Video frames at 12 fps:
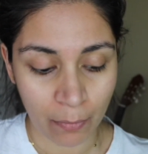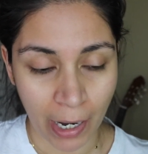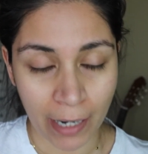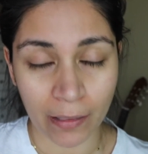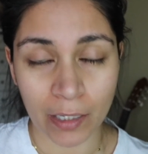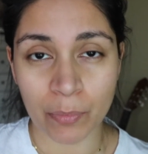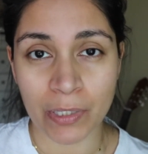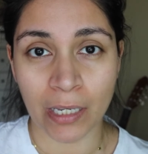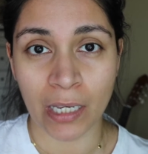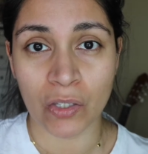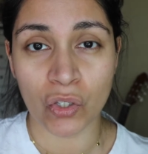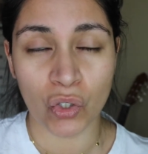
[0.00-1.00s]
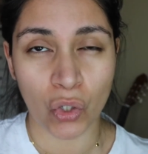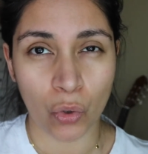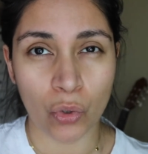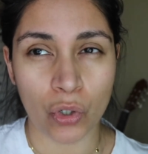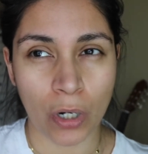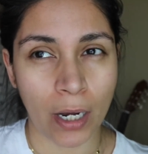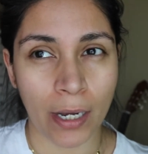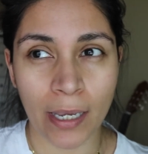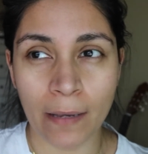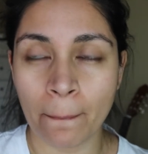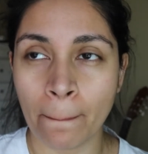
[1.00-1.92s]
my lips get so dry.